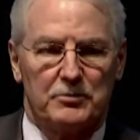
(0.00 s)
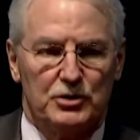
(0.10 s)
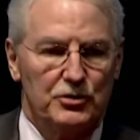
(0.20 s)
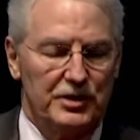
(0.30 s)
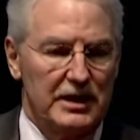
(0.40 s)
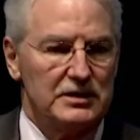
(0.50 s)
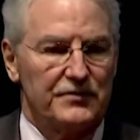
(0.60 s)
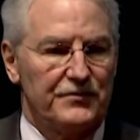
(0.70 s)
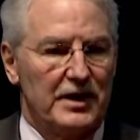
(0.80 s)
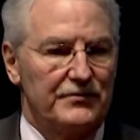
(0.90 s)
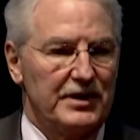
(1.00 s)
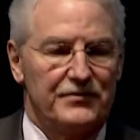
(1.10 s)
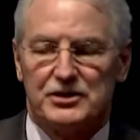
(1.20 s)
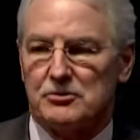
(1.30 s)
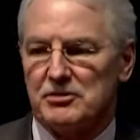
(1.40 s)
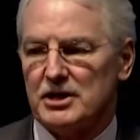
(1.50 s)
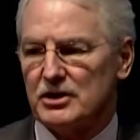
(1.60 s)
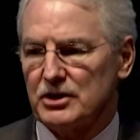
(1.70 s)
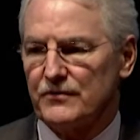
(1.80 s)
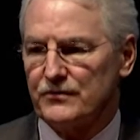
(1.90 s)
2005 Deficit
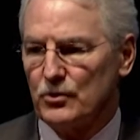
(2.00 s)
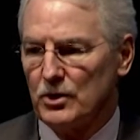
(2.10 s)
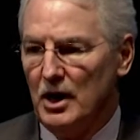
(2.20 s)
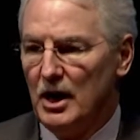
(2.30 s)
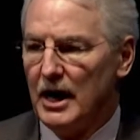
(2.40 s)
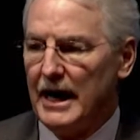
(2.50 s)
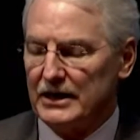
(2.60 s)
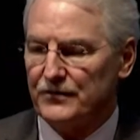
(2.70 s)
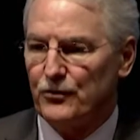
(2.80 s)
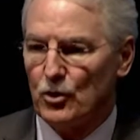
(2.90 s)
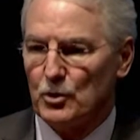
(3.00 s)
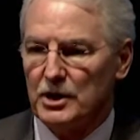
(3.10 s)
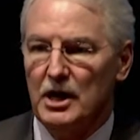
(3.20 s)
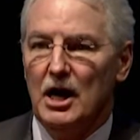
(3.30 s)
Reduction Act forward,